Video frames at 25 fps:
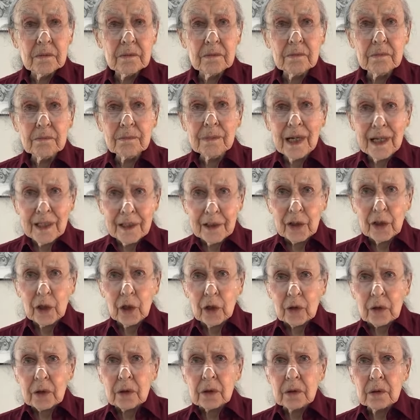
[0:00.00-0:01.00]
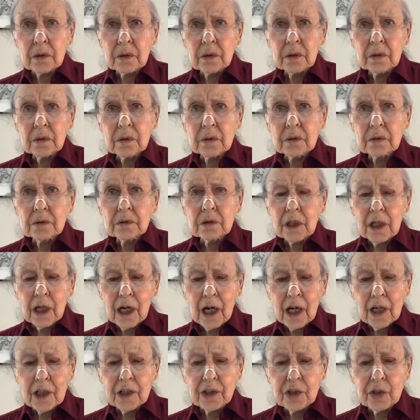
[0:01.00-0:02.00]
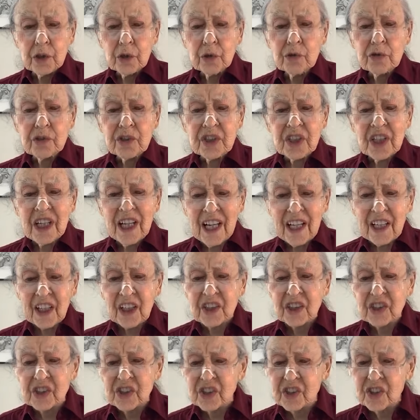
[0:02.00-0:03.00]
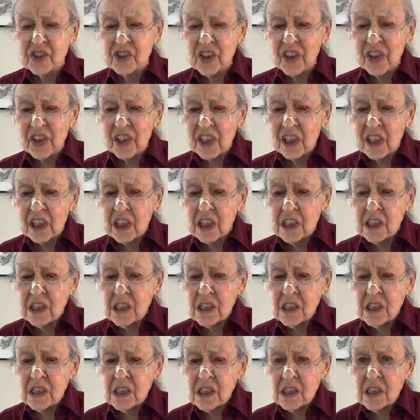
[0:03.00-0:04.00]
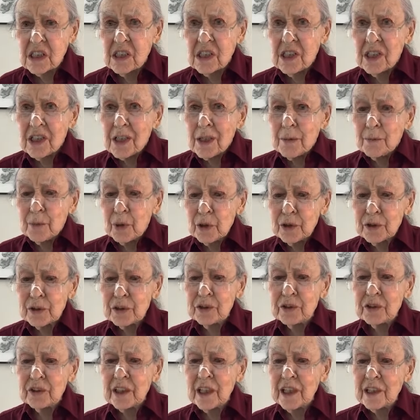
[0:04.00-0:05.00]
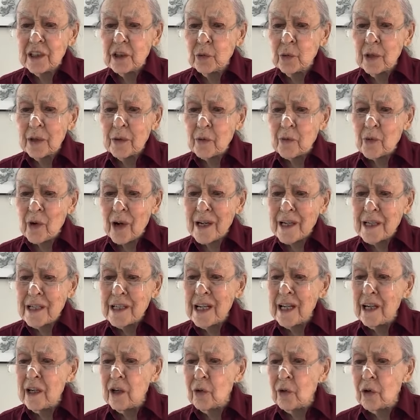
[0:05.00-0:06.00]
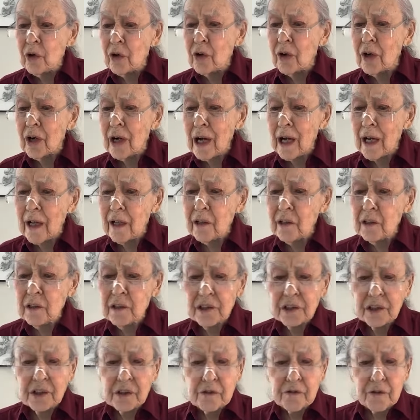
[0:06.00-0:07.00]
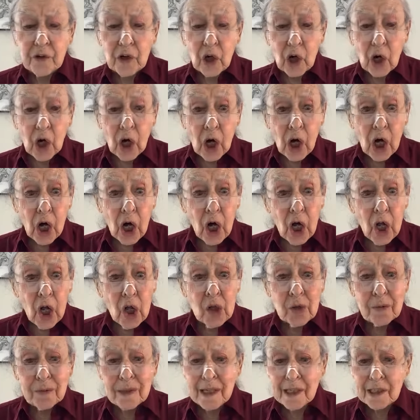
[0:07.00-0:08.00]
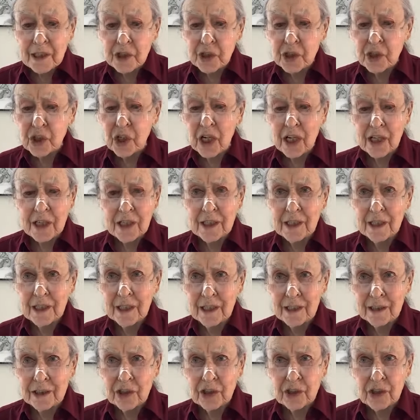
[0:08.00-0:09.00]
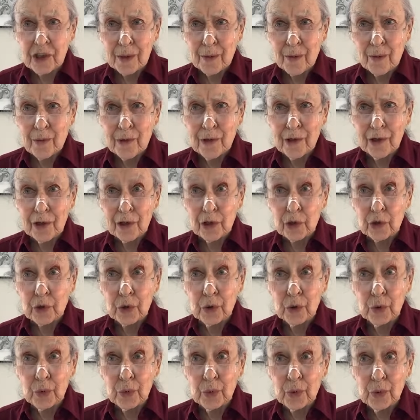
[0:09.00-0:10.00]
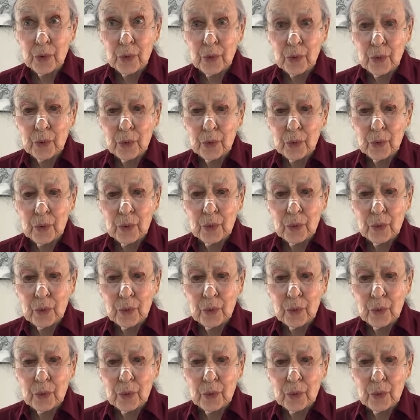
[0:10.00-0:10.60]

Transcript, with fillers: Michael, are you texting? Put that away right now, or I'll leave all my china and somewhere to you.